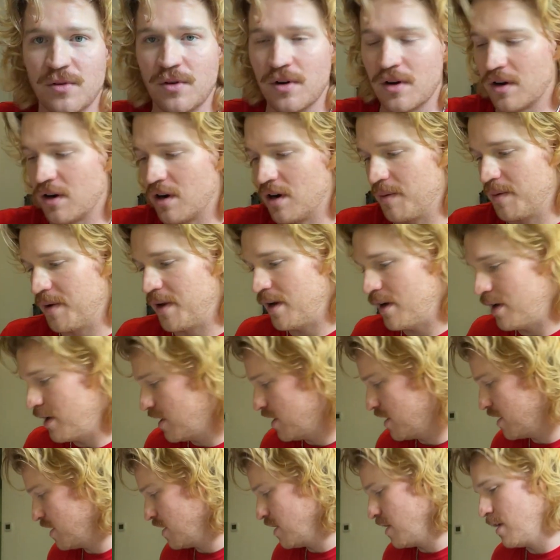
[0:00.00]
fluorocarbon.
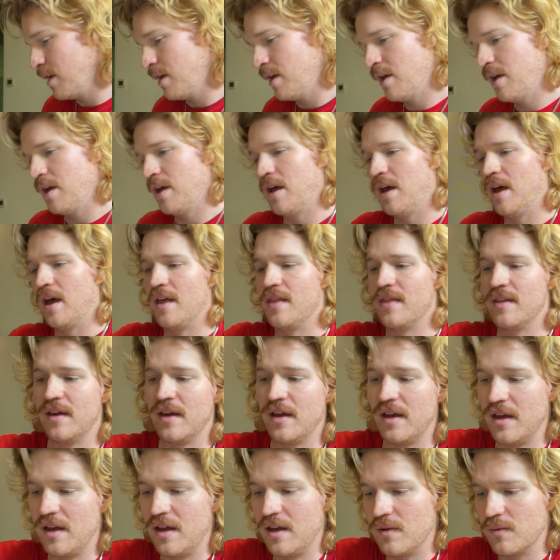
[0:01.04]
And
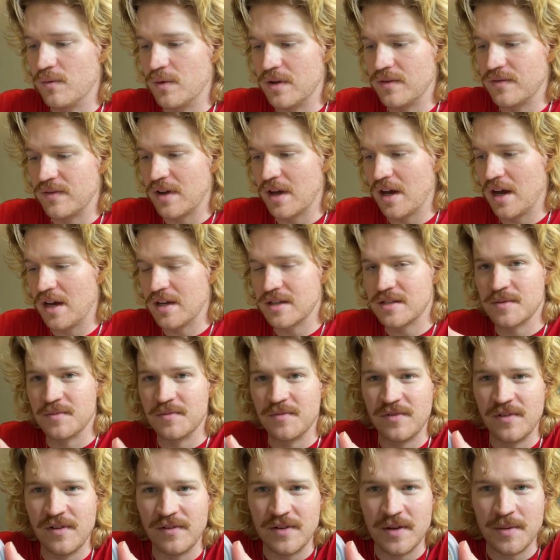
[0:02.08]
then we've got
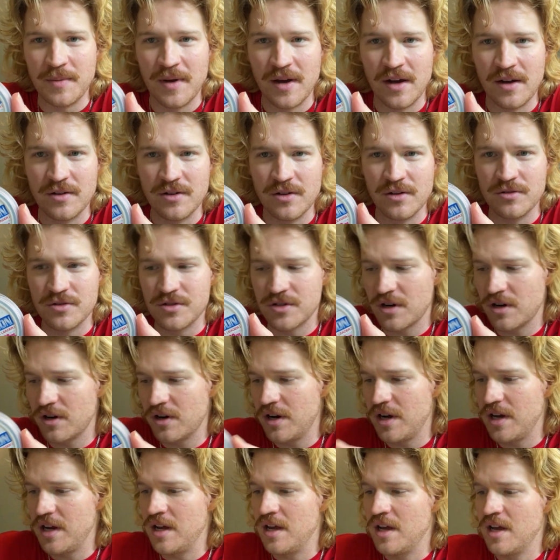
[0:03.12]
some 50-pound
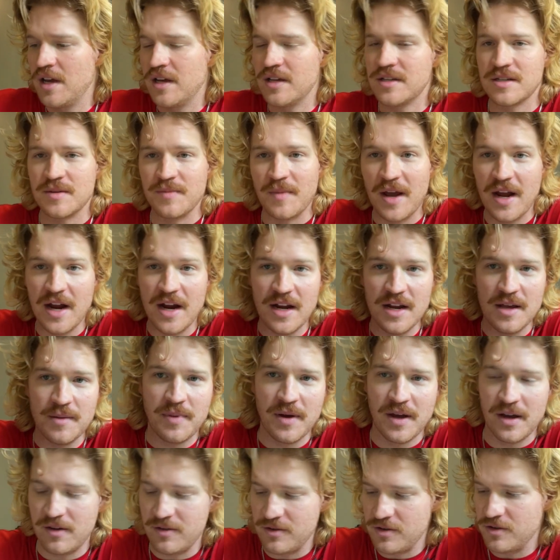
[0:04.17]
Yozuri, some
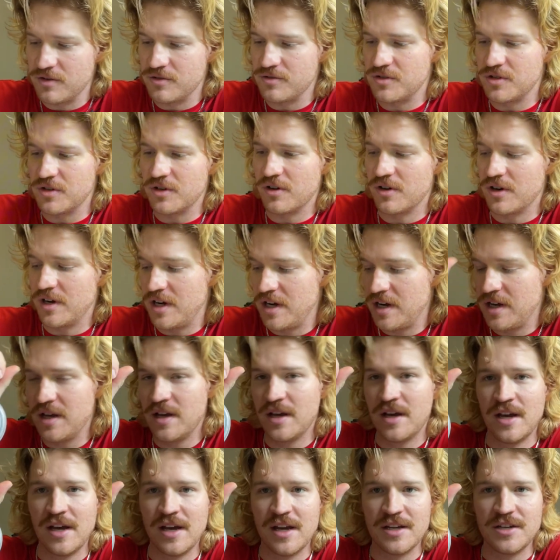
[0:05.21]
80-pound Yozuri,
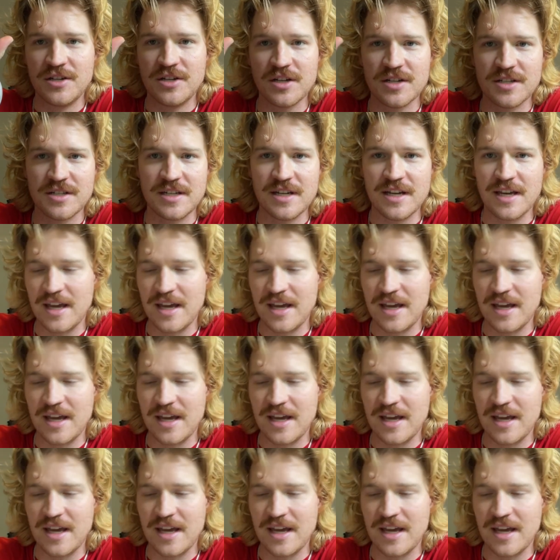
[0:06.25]
just